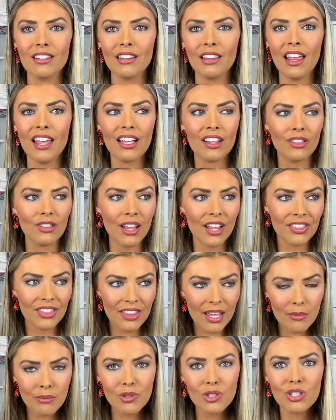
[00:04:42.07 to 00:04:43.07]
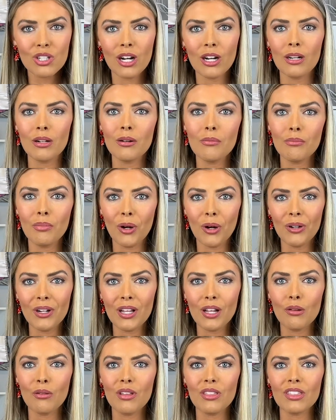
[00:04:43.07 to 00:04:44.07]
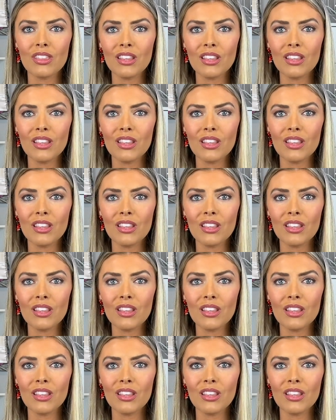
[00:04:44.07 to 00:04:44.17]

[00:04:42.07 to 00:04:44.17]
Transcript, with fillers: like let them start burning with